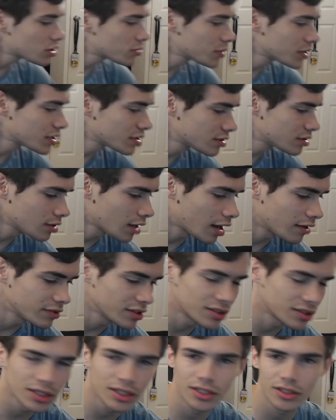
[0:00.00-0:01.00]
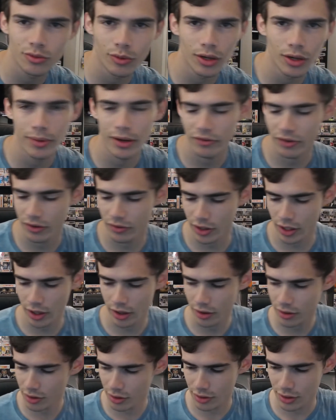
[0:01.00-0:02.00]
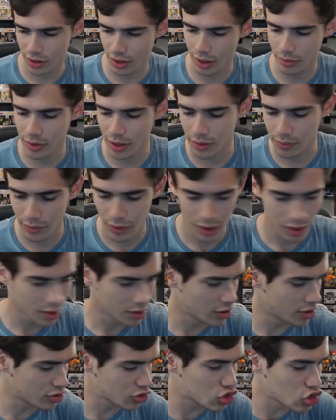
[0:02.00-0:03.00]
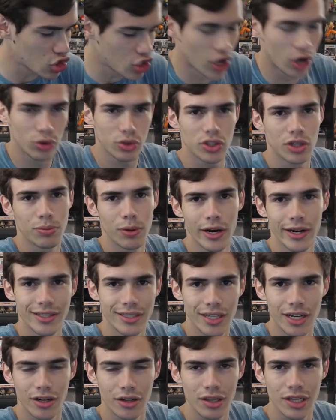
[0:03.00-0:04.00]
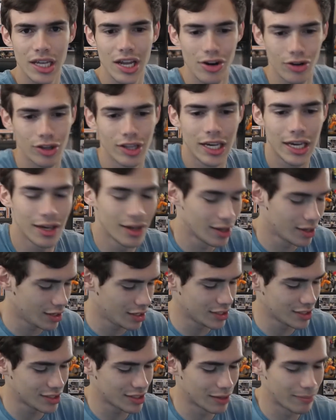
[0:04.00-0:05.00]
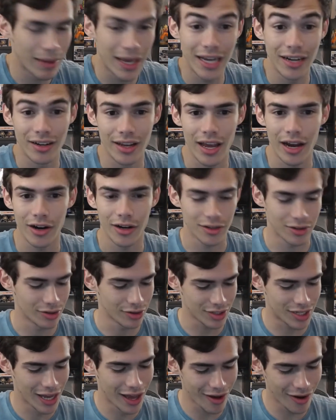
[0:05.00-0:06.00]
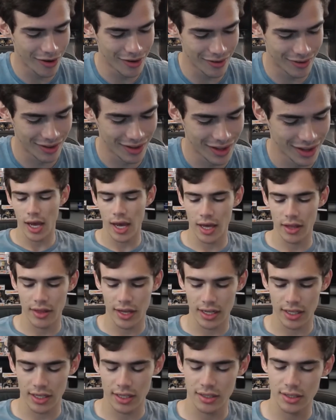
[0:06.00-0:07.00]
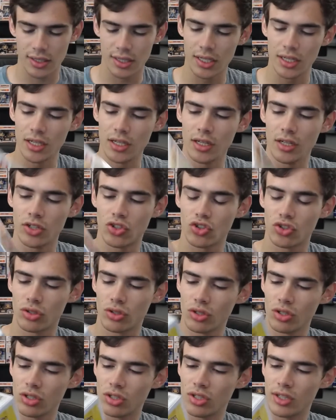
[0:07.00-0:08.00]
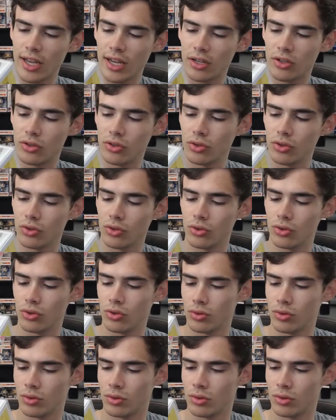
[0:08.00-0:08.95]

because obviously he's one of my favorite characters. I mean, there's no surprise there, literally. He's the main character, so. And that is the Deku...